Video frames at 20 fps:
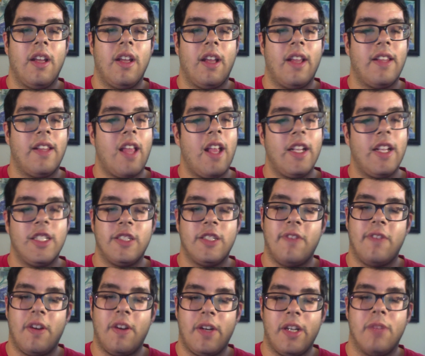And that is
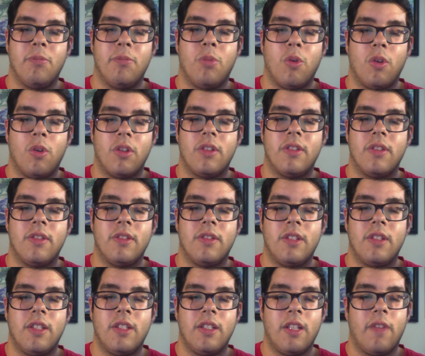very important.
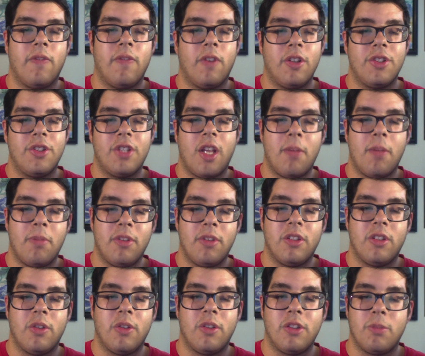The first
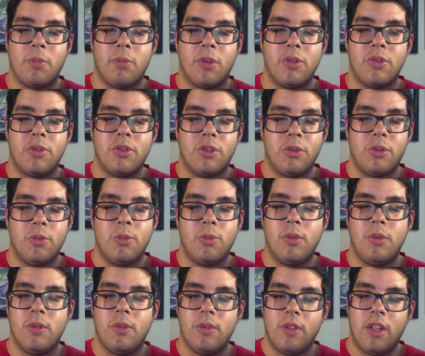episode is supposed to
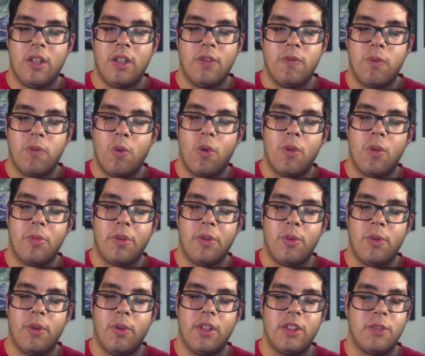inform
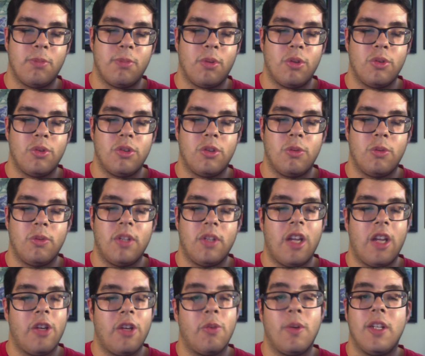you, it's supposed to
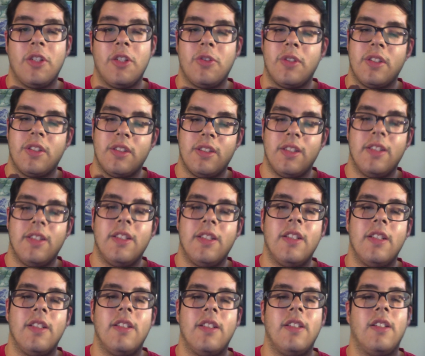get you interested.
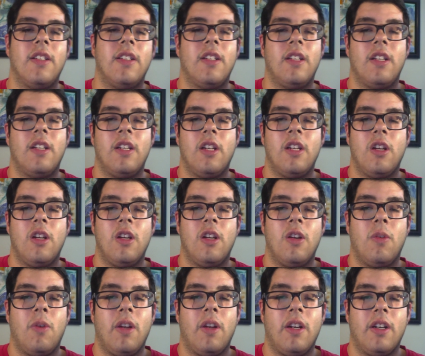
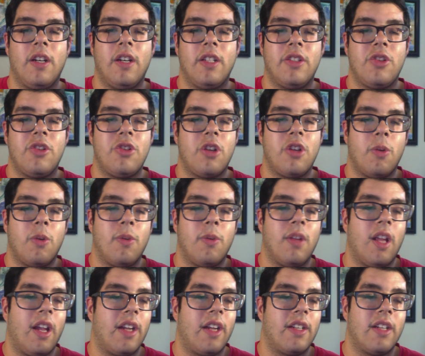Whether it's a show
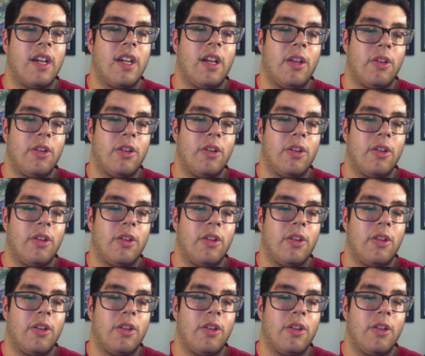like, I don't